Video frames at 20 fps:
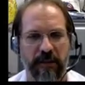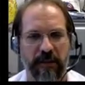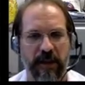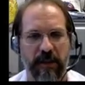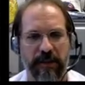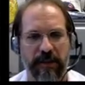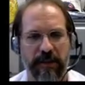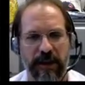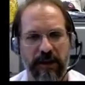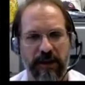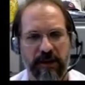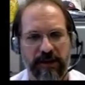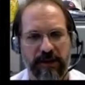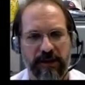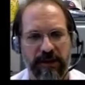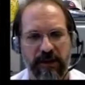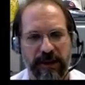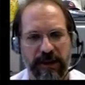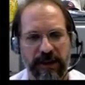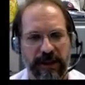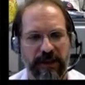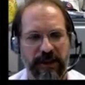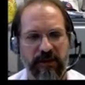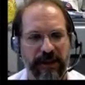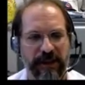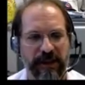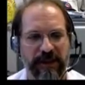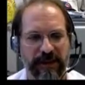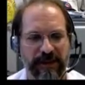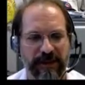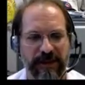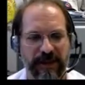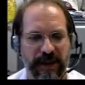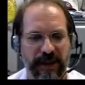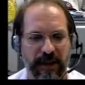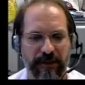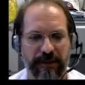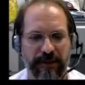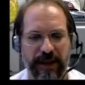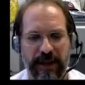but that also increases the
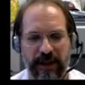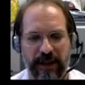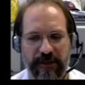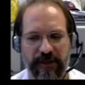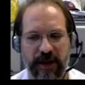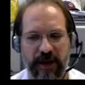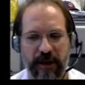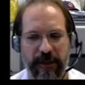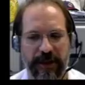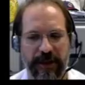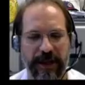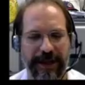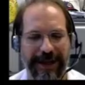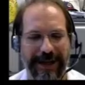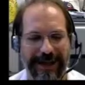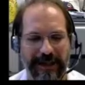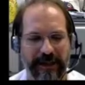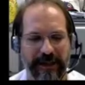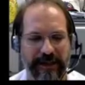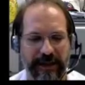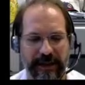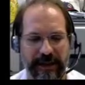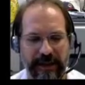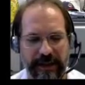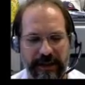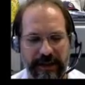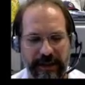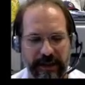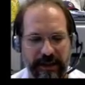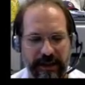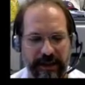uptake of carbon dioxide.